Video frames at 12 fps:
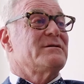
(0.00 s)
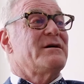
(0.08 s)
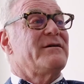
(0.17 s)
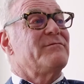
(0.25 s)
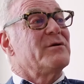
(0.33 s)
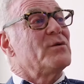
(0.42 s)

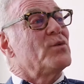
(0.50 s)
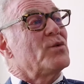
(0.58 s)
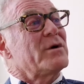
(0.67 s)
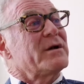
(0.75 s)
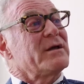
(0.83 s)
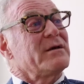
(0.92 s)
I've been
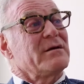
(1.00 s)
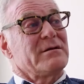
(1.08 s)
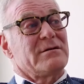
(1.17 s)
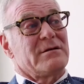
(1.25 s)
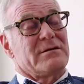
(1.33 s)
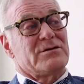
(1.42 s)
working
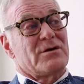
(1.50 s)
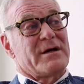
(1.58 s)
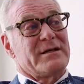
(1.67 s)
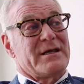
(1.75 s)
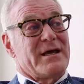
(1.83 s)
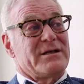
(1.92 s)
in, in
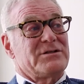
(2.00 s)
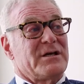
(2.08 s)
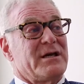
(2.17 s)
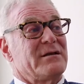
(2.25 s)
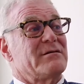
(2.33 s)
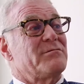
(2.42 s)
trying to
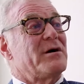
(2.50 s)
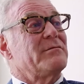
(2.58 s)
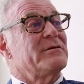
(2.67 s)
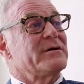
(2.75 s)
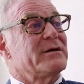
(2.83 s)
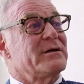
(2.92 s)
educate the
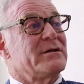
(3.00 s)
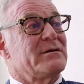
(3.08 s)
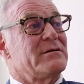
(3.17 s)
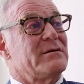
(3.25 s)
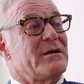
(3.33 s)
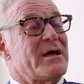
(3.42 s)
public and
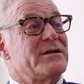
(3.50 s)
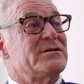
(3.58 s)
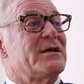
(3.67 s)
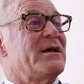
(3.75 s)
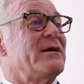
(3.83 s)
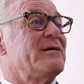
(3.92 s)

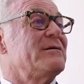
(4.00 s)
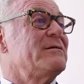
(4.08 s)
educate